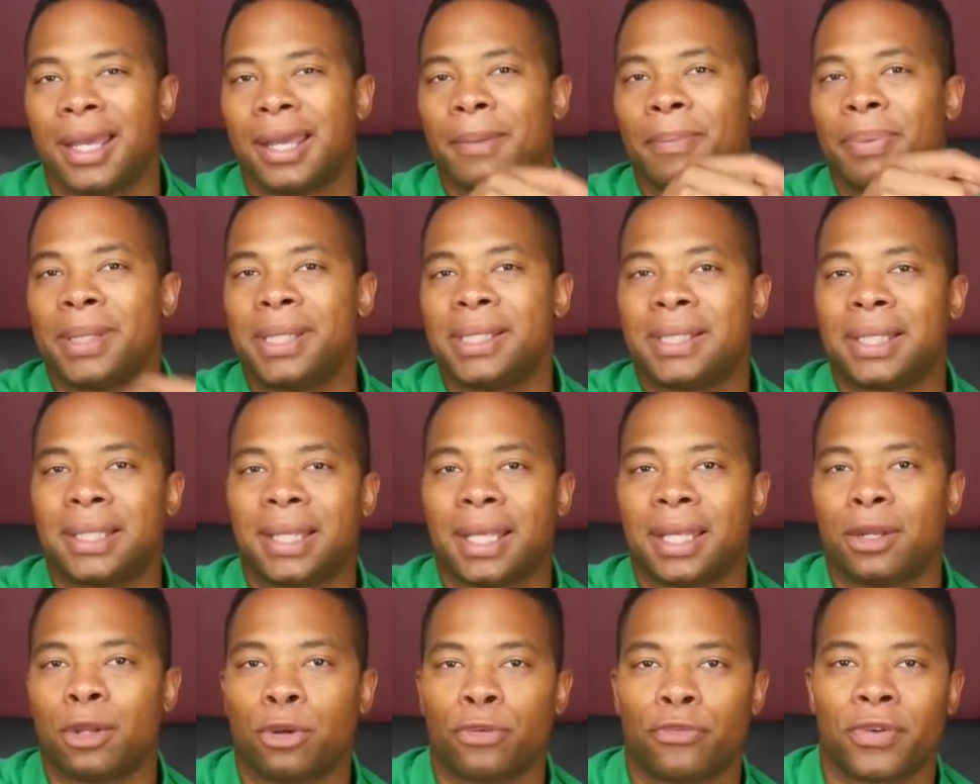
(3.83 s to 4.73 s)
And please hit
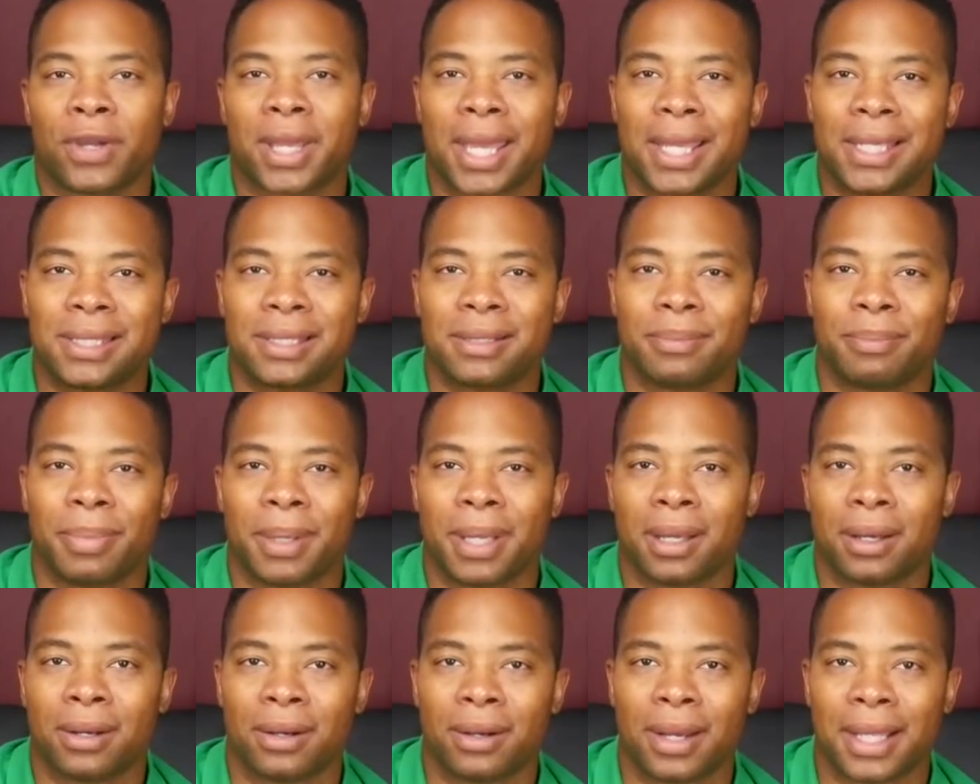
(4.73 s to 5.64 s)
that notification
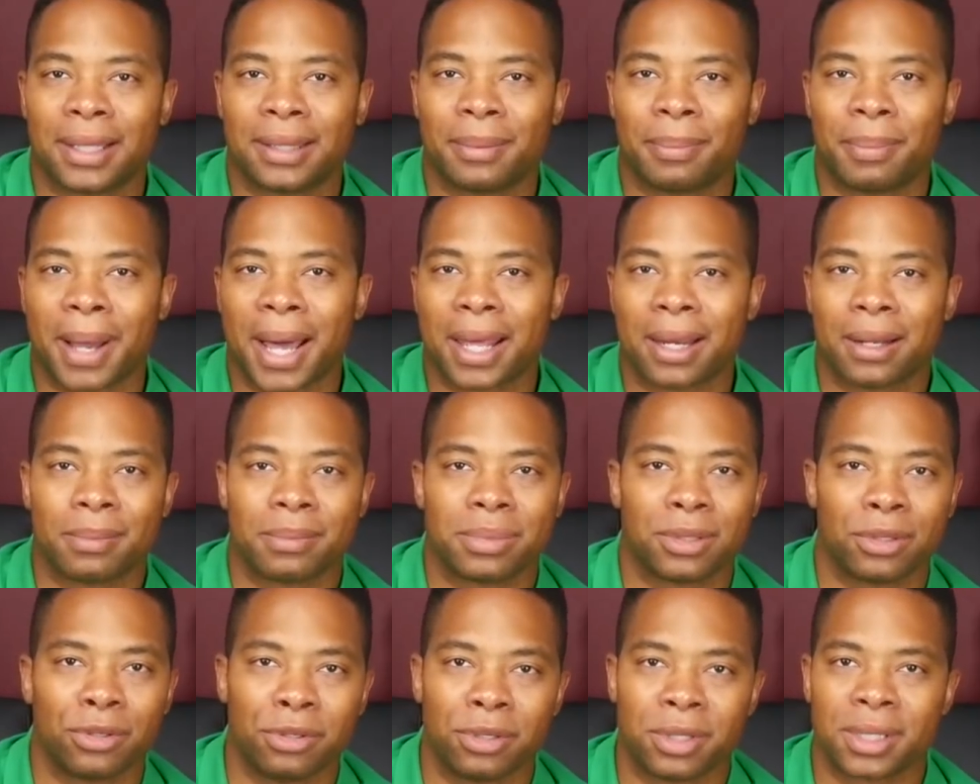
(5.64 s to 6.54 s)
bell at the bottom
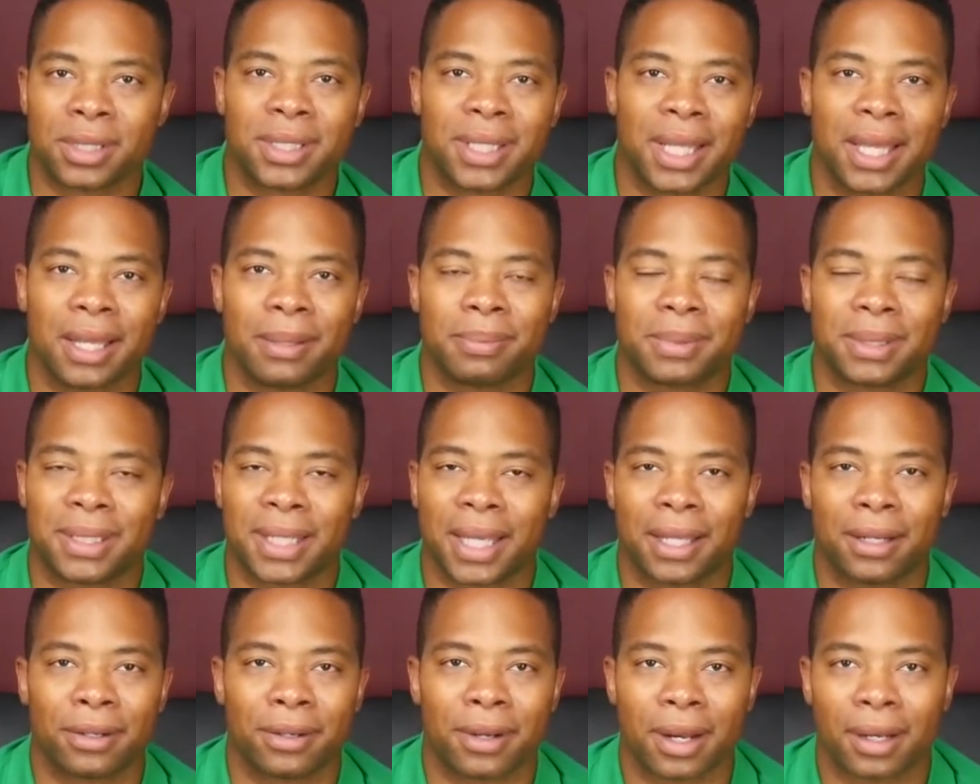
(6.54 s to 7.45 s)
so you can stay up to
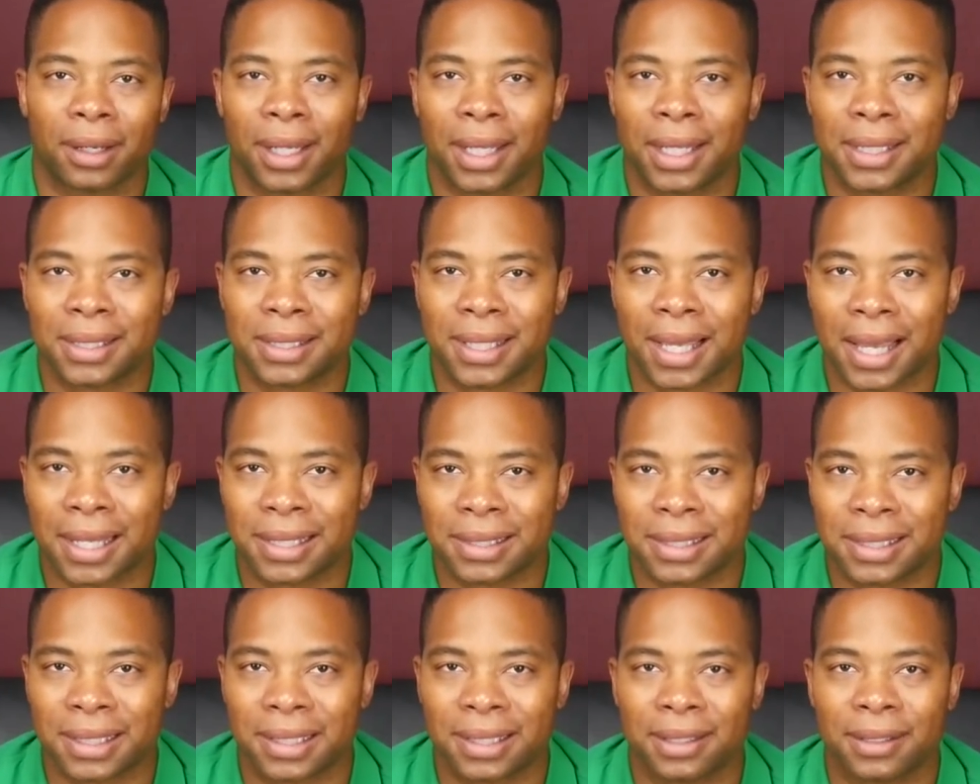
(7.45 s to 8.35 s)
date on our latest
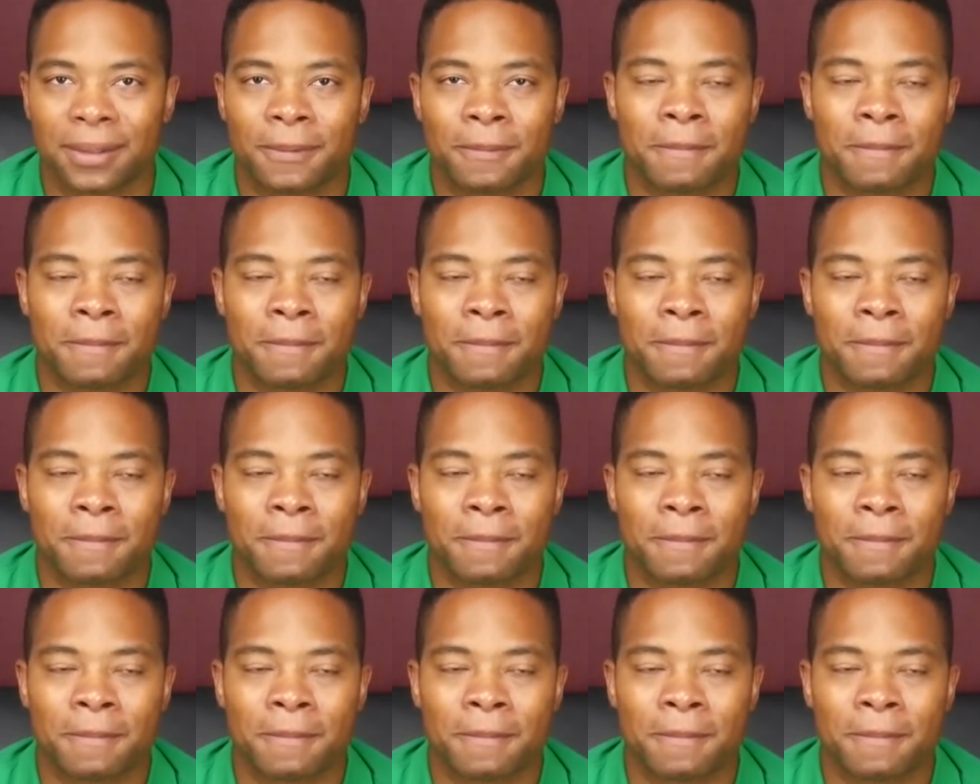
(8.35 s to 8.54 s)
content.